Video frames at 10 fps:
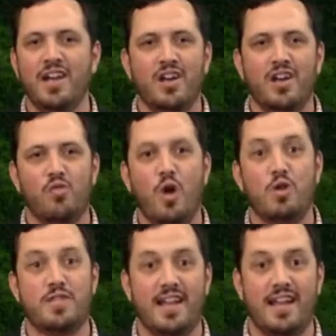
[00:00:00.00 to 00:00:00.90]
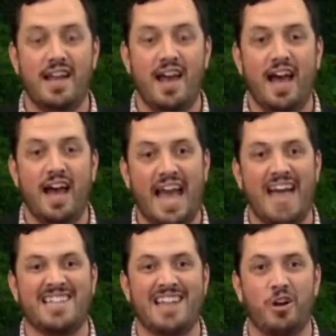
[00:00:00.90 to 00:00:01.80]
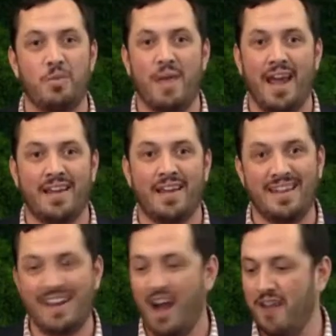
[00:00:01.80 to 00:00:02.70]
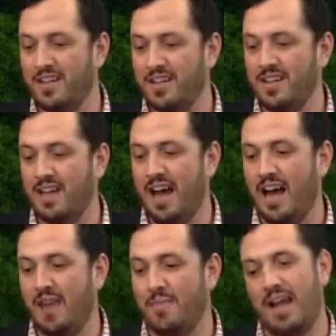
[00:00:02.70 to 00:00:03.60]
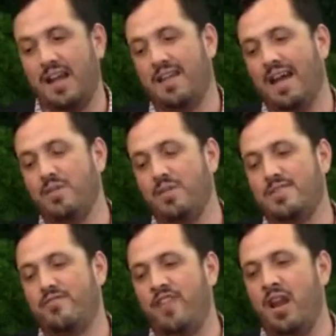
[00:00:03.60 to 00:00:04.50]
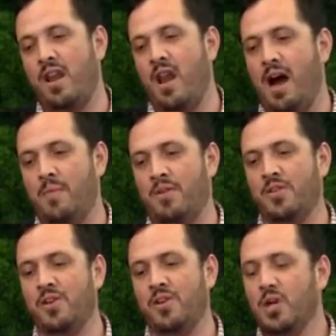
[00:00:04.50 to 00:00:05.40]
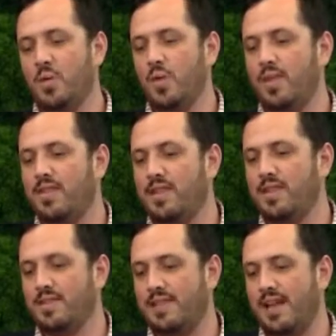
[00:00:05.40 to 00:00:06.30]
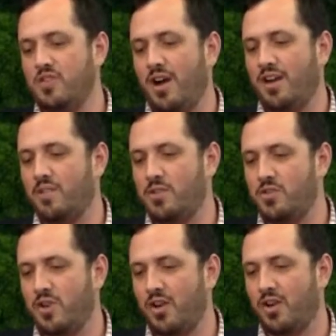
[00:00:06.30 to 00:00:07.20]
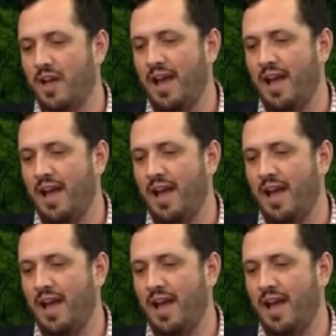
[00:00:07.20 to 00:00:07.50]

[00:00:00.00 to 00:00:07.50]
roasted in a cast iron pan in an oven, and that was phenomenal with the Sam Giacomo Chardonnay.